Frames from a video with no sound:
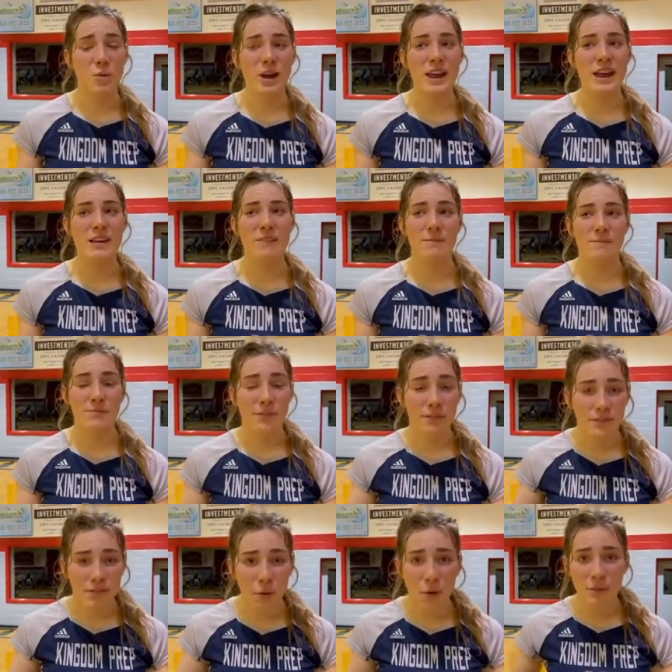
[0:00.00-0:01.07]
We
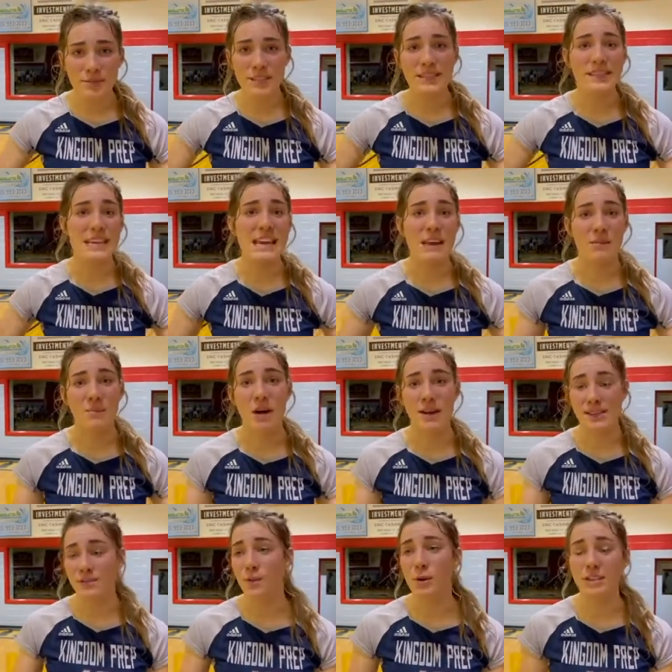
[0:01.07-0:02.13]
formed this team,
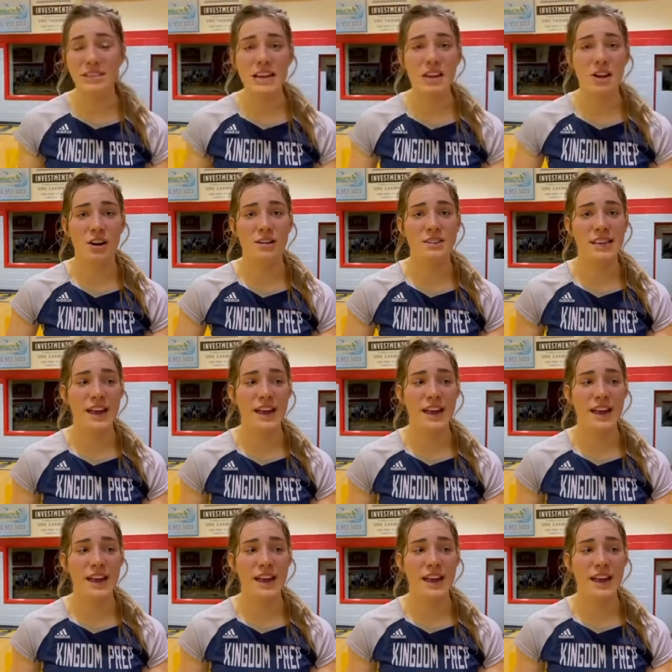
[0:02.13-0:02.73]
us four seniors,